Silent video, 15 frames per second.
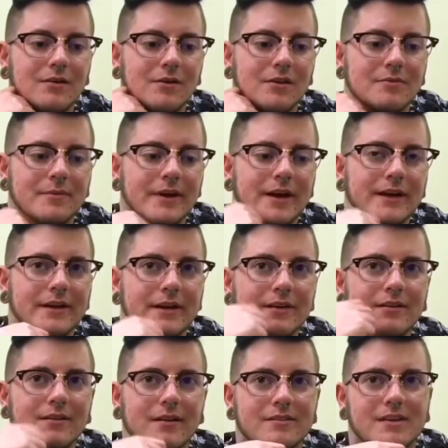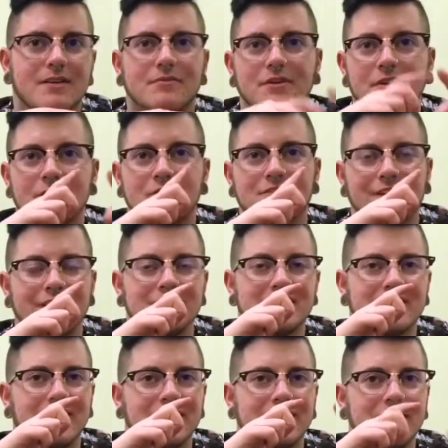with my ID because I have one of those
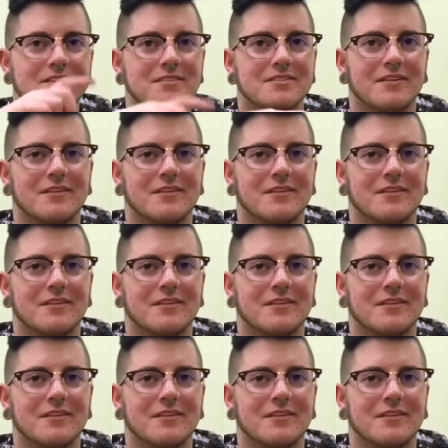fancy IDs.